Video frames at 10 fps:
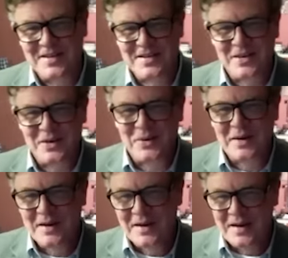to
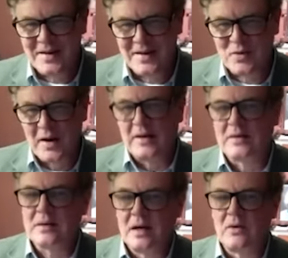Israel.
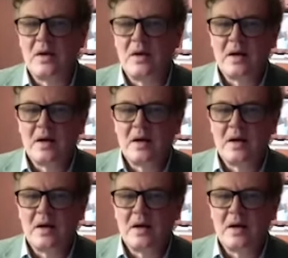So